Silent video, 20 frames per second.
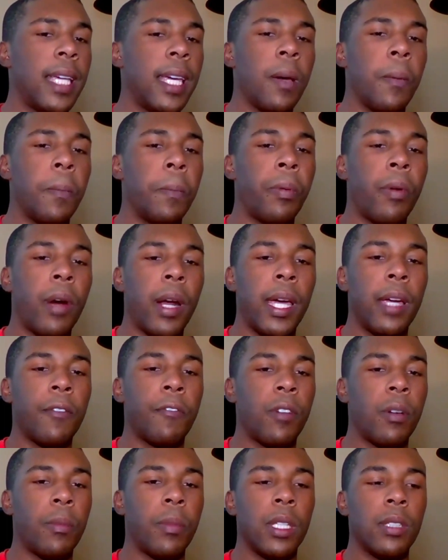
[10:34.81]
take a
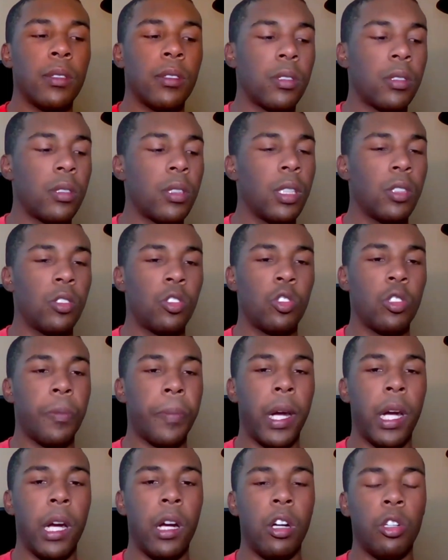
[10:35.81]
break from this
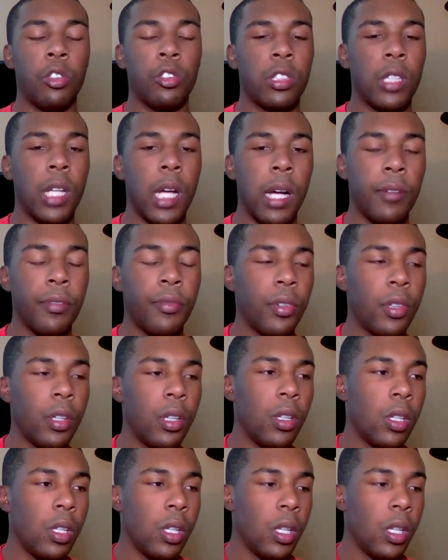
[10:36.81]
superhero stuff